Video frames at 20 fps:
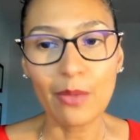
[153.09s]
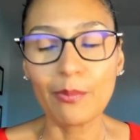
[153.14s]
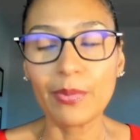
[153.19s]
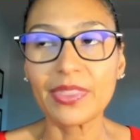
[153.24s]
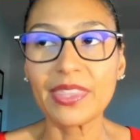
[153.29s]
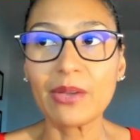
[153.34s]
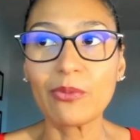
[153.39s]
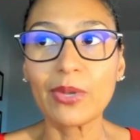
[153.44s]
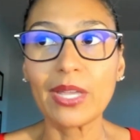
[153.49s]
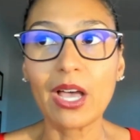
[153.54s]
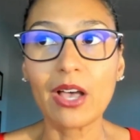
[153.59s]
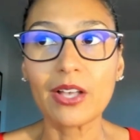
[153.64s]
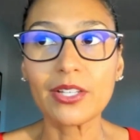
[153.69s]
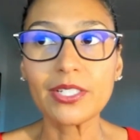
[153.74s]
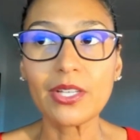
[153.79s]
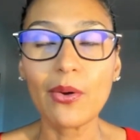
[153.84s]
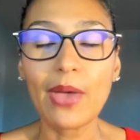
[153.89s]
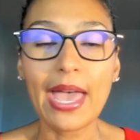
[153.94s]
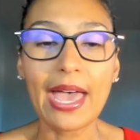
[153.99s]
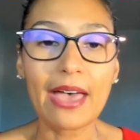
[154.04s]
But then we
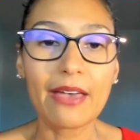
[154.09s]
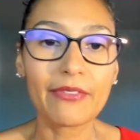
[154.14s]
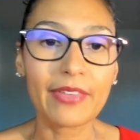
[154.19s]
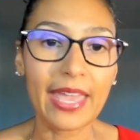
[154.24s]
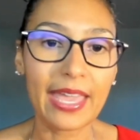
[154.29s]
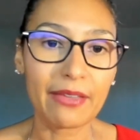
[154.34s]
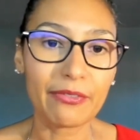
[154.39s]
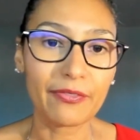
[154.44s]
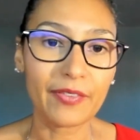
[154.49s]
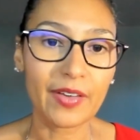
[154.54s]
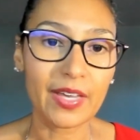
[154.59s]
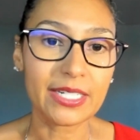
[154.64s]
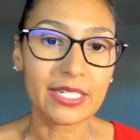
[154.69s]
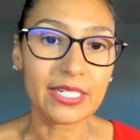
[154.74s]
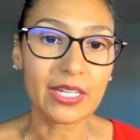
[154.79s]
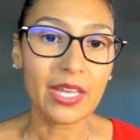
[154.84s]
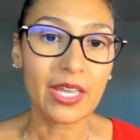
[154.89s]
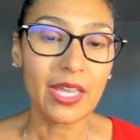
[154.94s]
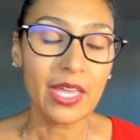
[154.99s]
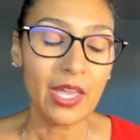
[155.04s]
also have a
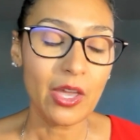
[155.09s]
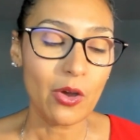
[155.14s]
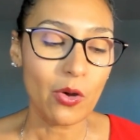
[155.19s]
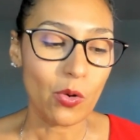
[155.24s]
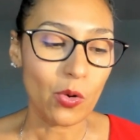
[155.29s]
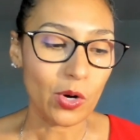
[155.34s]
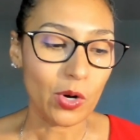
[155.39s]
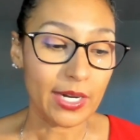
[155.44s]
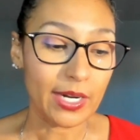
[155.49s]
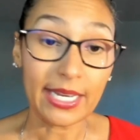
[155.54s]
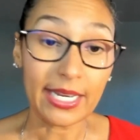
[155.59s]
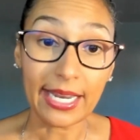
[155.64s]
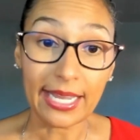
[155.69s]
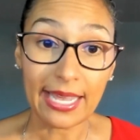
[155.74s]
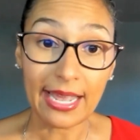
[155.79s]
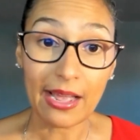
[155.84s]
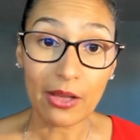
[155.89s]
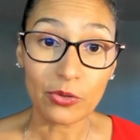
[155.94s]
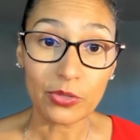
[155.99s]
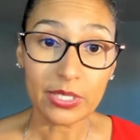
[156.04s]
fund or an
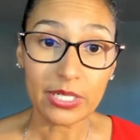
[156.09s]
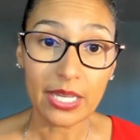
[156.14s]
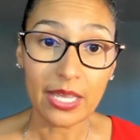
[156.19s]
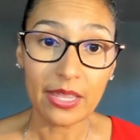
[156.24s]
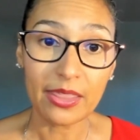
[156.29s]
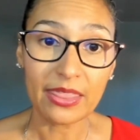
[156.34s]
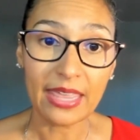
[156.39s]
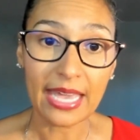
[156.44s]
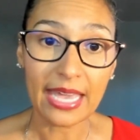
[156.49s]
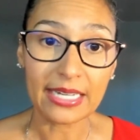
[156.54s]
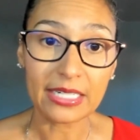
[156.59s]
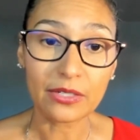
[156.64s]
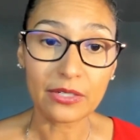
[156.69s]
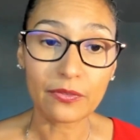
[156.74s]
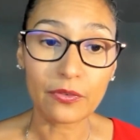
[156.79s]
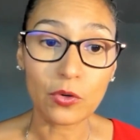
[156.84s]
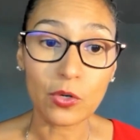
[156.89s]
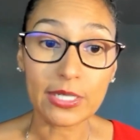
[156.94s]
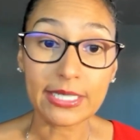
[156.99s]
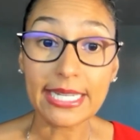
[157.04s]
account that is
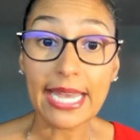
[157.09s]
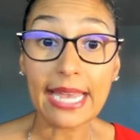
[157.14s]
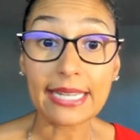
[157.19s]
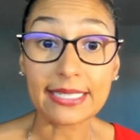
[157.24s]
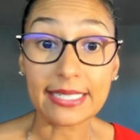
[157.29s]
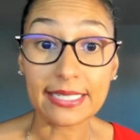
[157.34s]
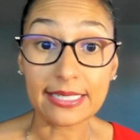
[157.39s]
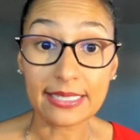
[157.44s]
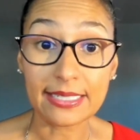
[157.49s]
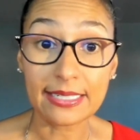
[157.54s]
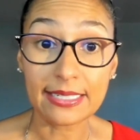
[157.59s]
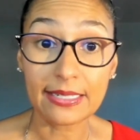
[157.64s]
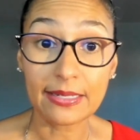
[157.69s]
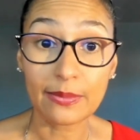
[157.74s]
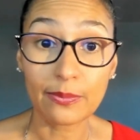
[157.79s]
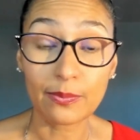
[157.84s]
for taxes.